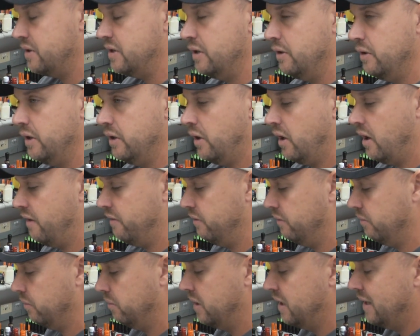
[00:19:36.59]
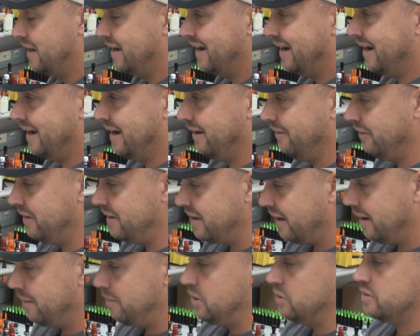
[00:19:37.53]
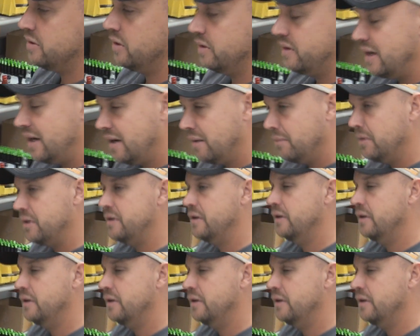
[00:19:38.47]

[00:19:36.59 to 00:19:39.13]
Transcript: material off of them. And every time you start taking